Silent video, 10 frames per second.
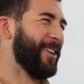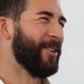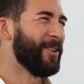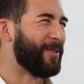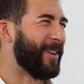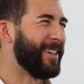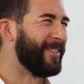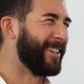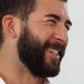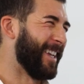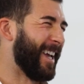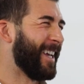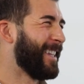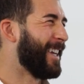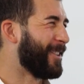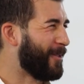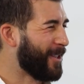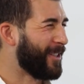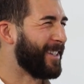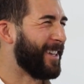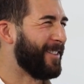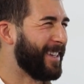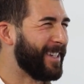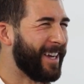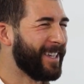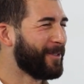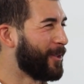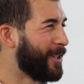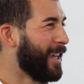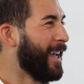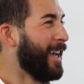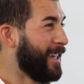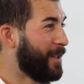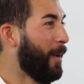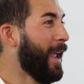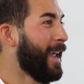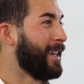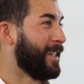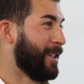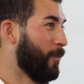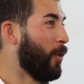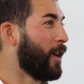You know, it's funny because I get that question sometimes asked because Spain, as a small